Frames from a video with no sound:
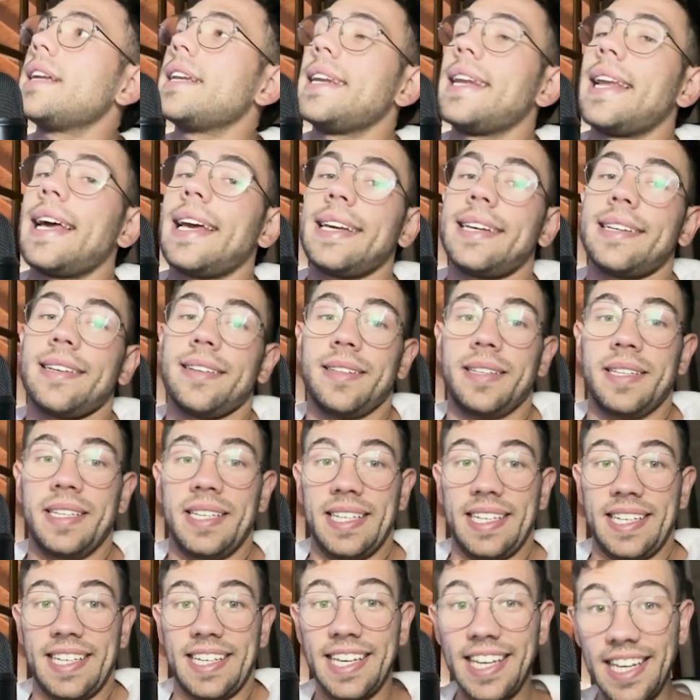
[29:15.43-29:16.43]
like
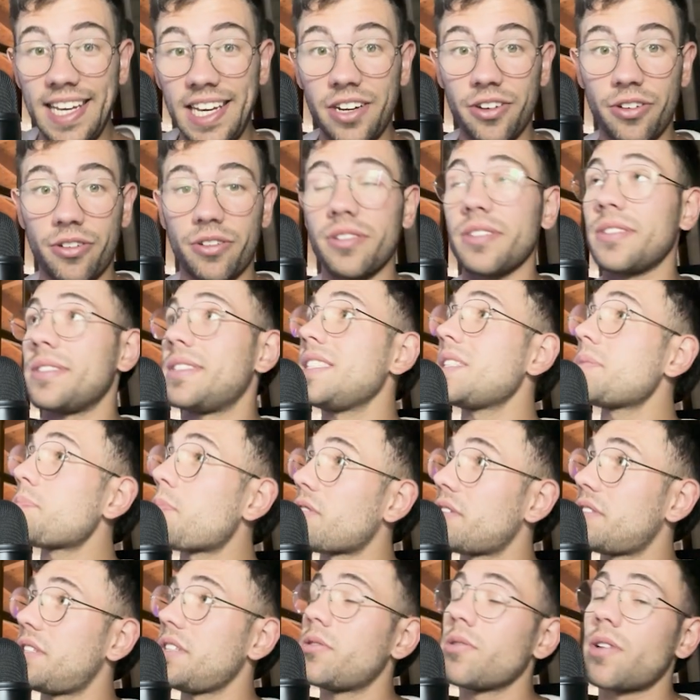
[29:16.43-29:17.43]
here, in this
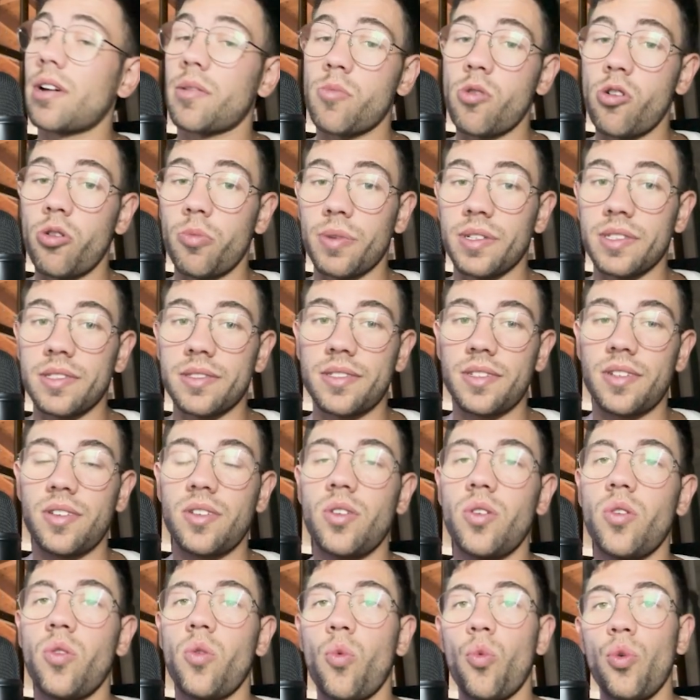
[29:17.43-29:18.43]
particular moment,
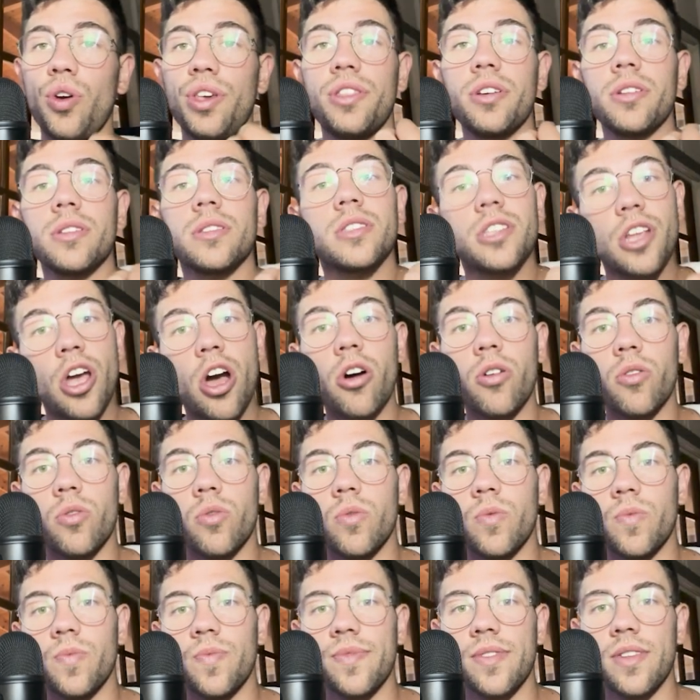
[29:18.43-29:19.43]
we don't know
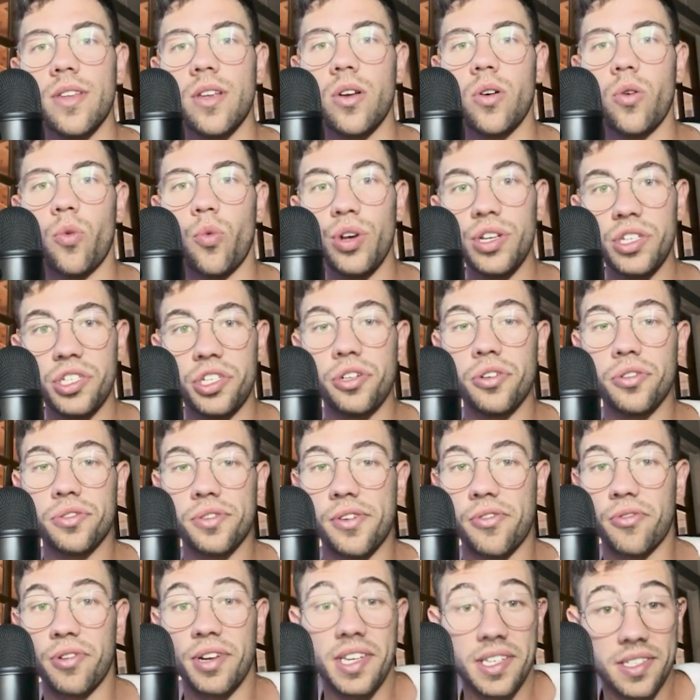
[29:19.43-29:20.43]
which
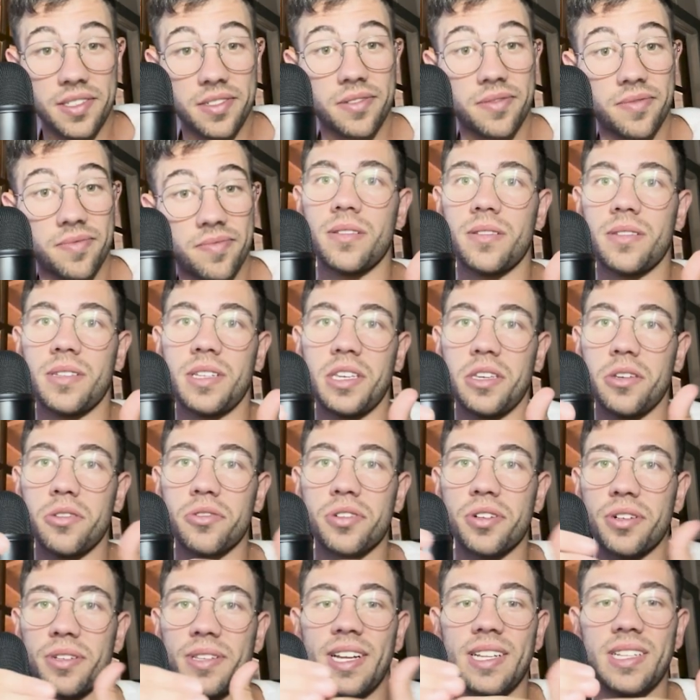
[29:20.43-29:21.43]
user is the
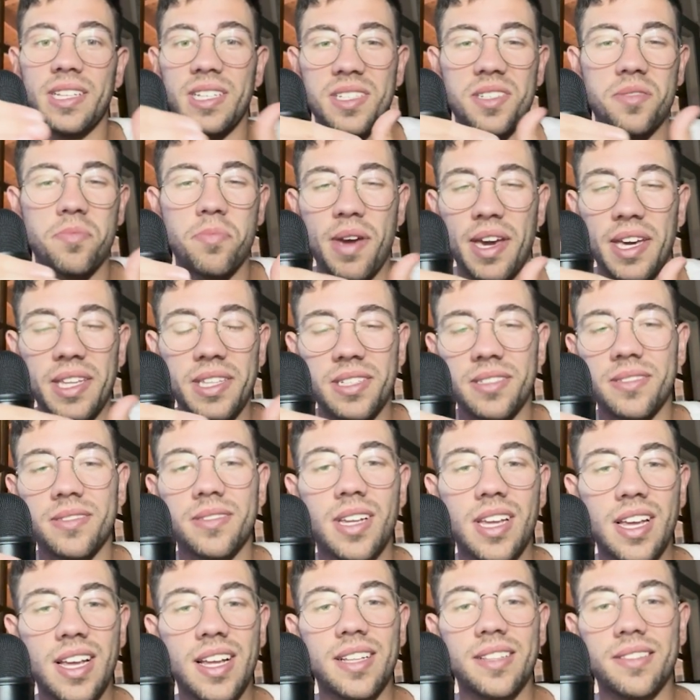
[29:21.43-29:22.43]
user that is making
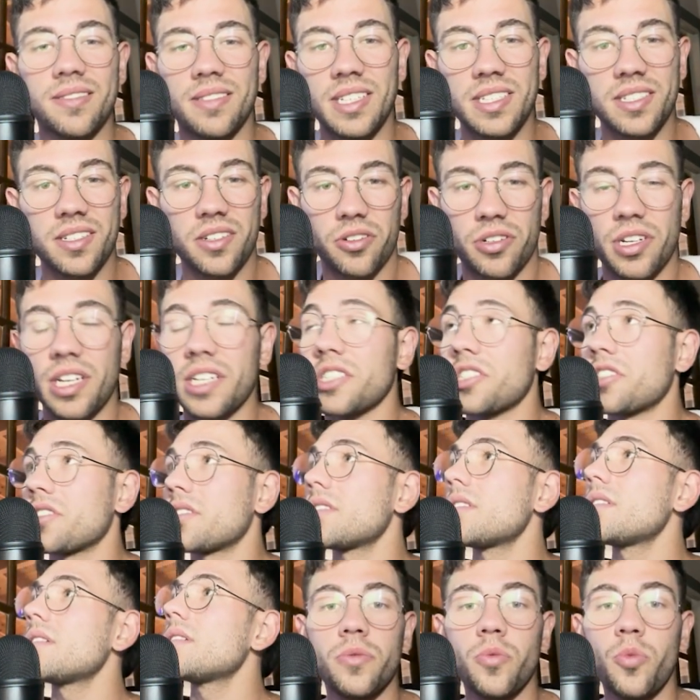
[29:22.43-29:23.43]
this
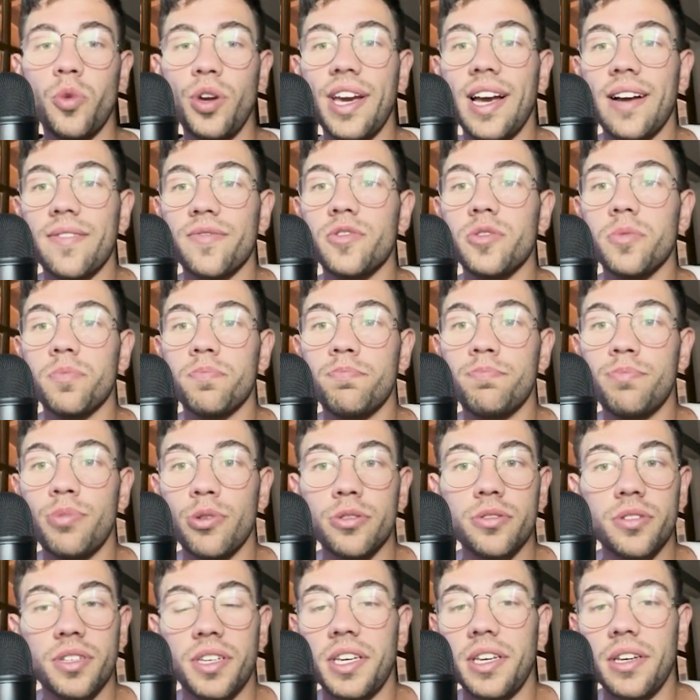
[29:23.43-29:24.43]
connection. We have to
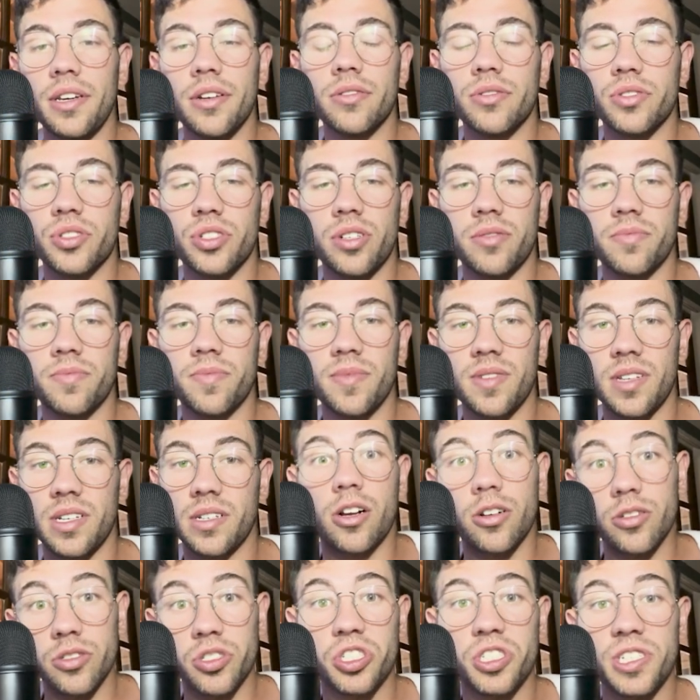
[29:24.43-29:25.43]
put here some
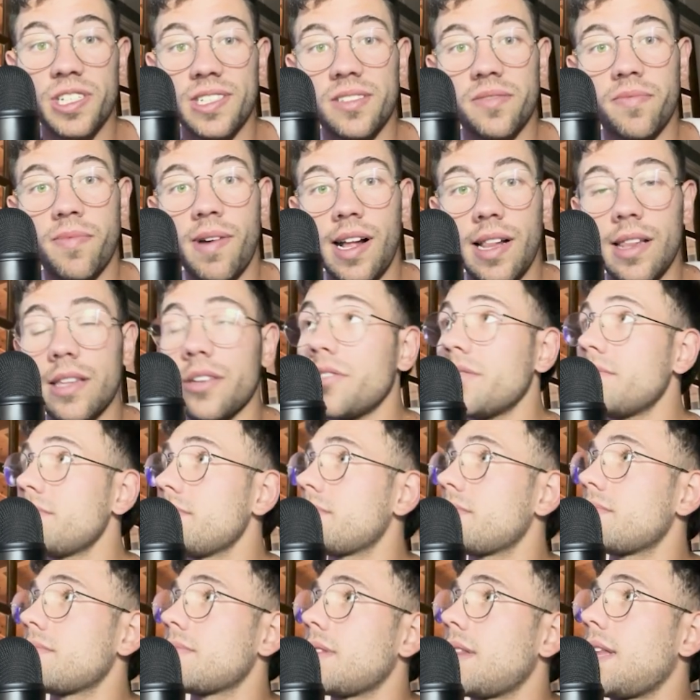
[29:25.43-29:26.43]
constant value
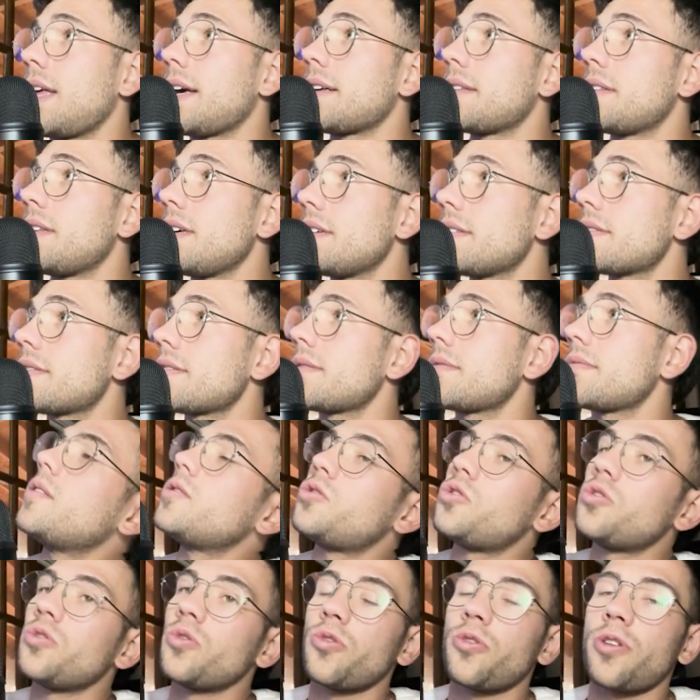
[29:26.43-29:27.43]
like this
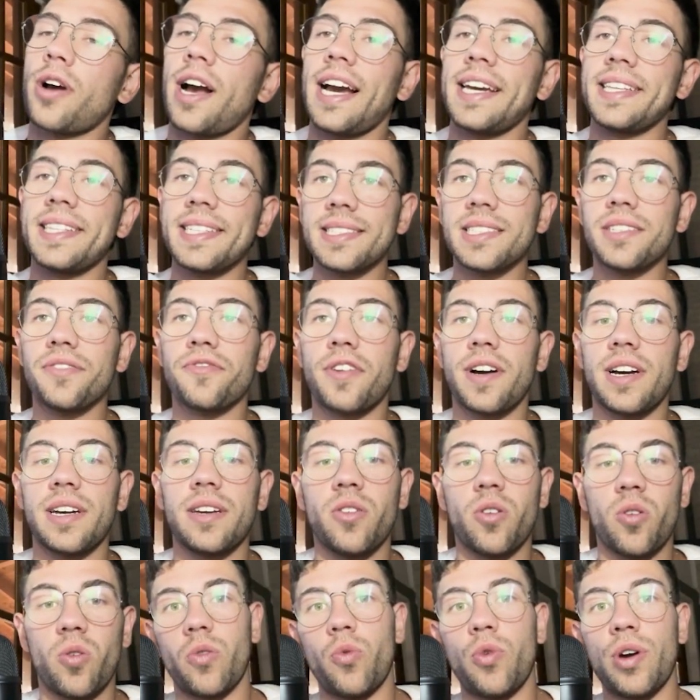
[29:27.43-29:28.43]
to identify
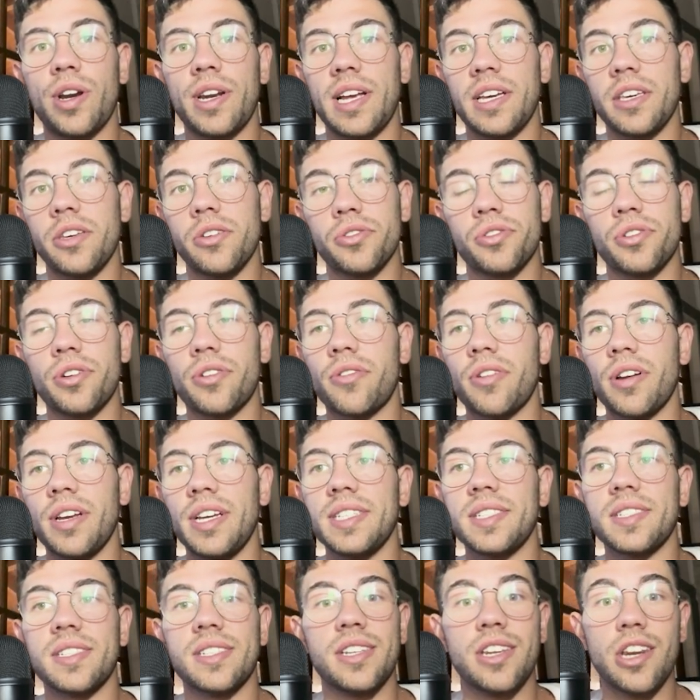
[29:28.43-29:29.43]
when a user
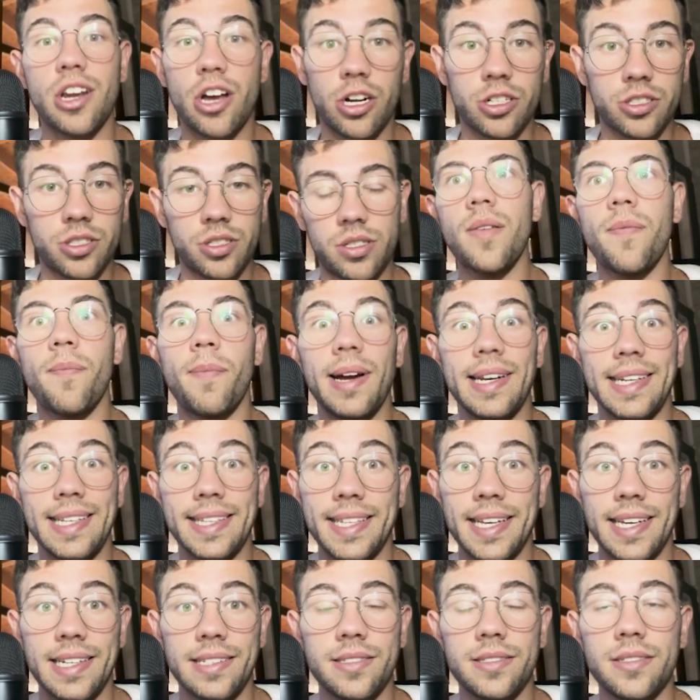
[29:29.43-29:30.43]
is not
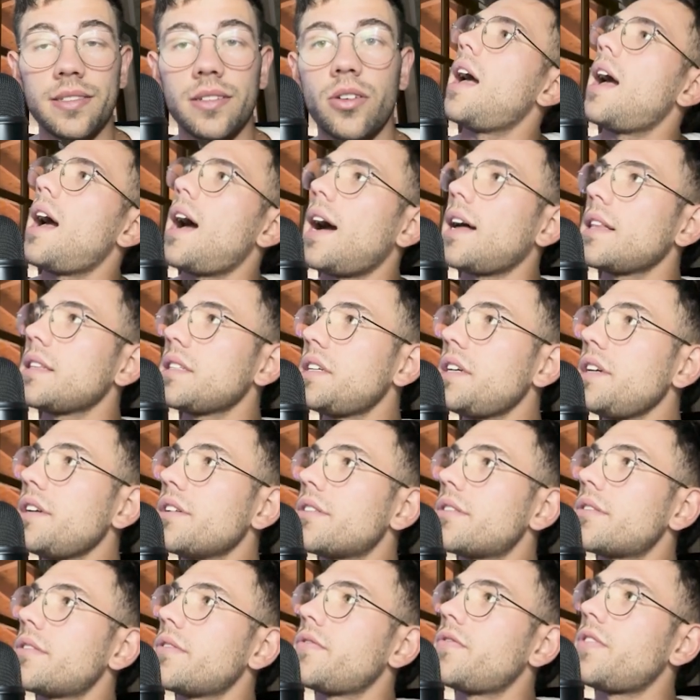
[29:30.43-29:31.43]
validated. And
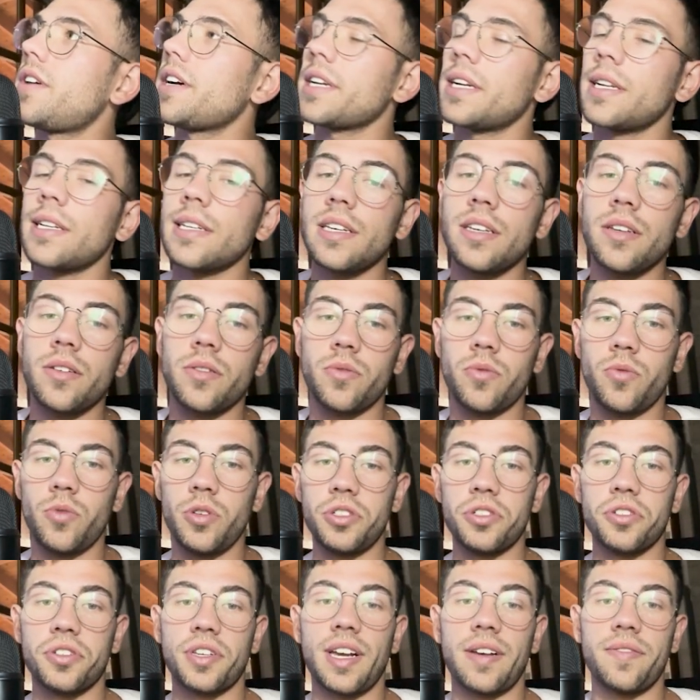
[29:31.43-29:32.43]
here, finally, we
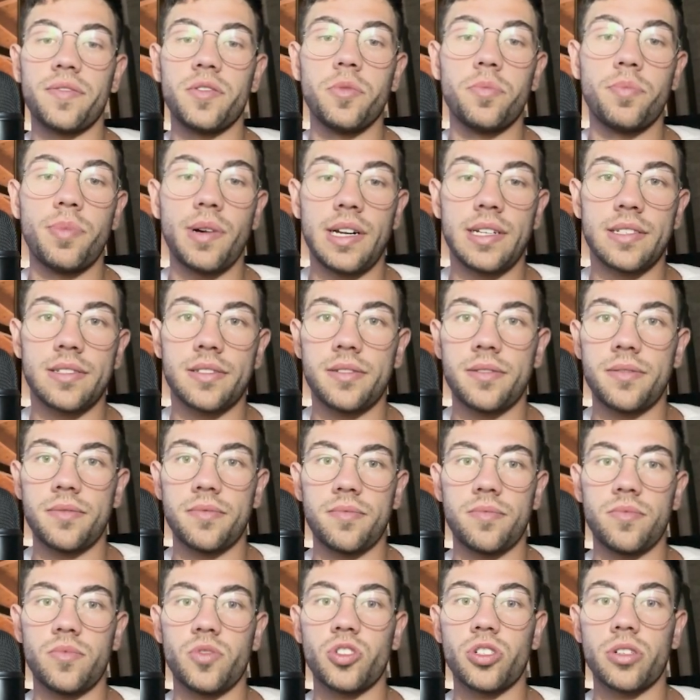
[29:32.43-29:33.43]
just have to pass
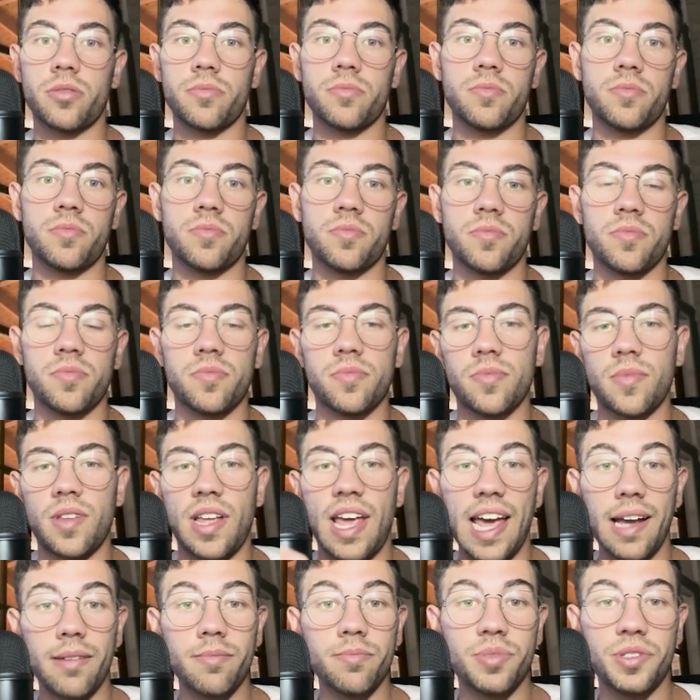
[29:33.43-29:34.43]
some
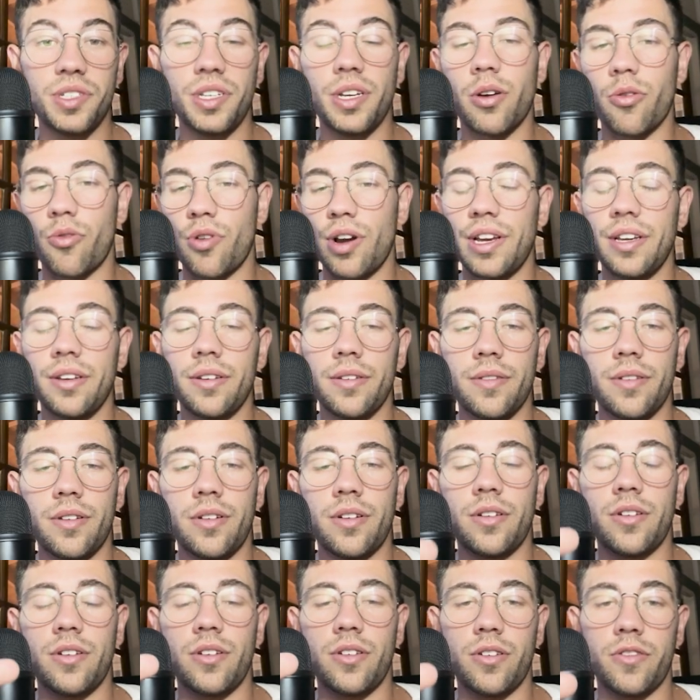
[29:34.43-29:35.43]
empty array
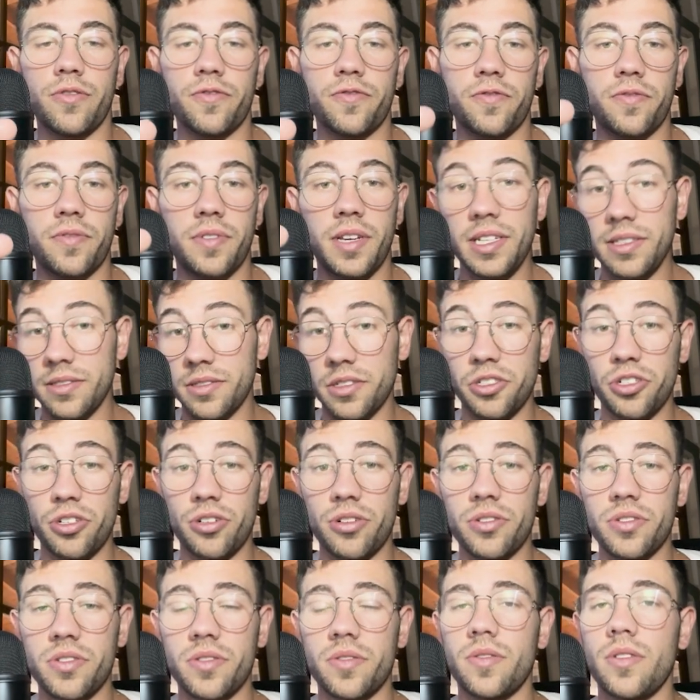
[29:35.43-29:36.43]
of
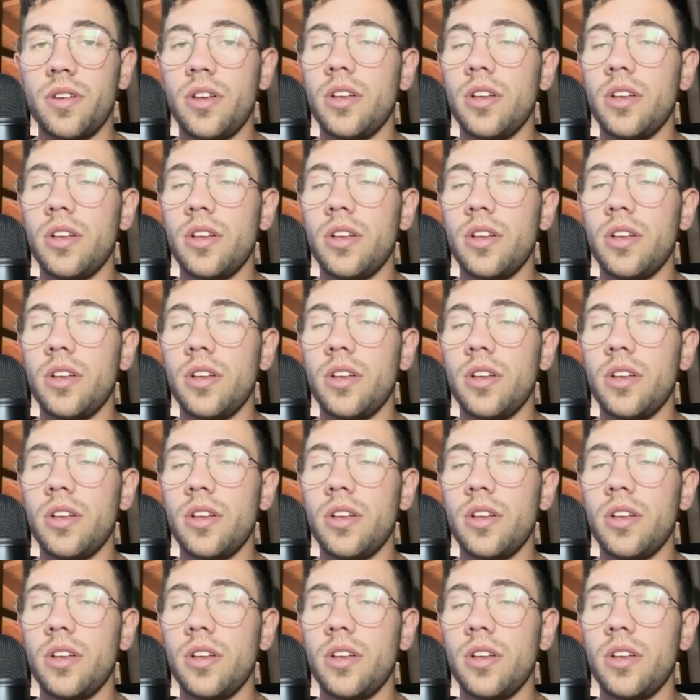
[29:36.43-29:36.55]
integers